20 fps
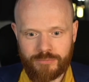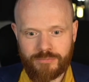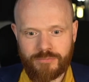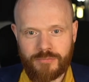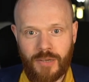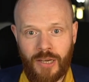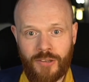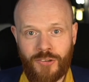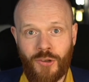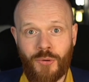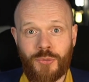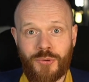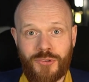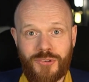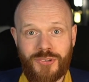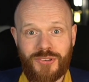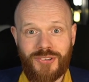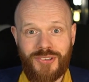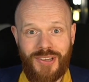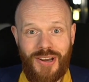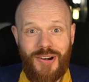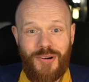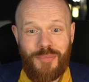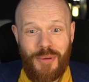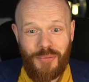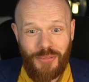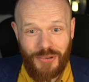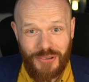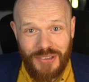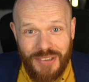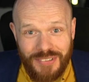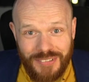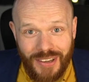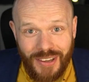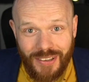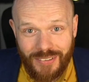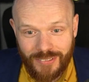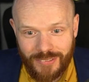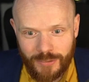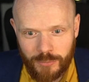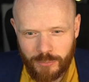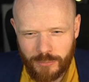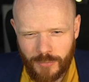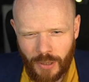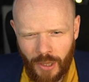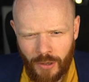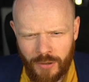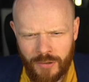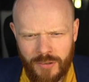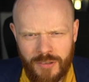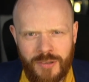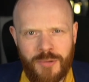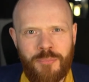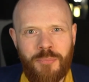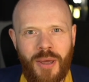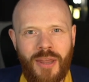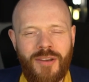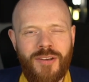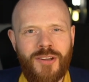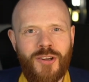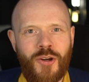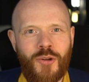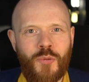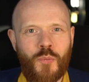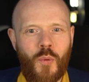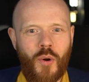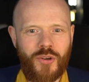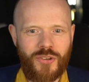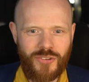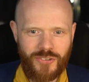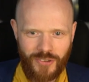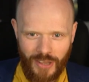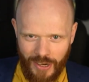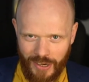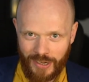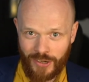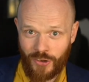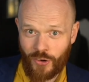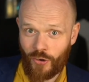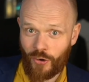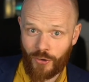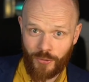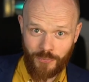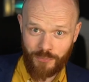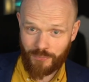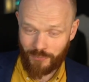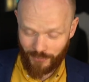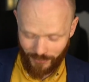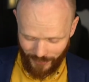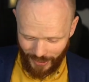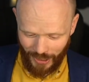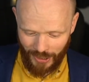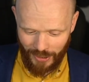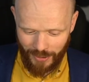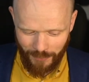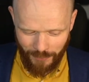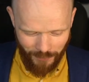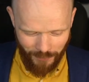I don't care about the details. And depending on what setting you're in,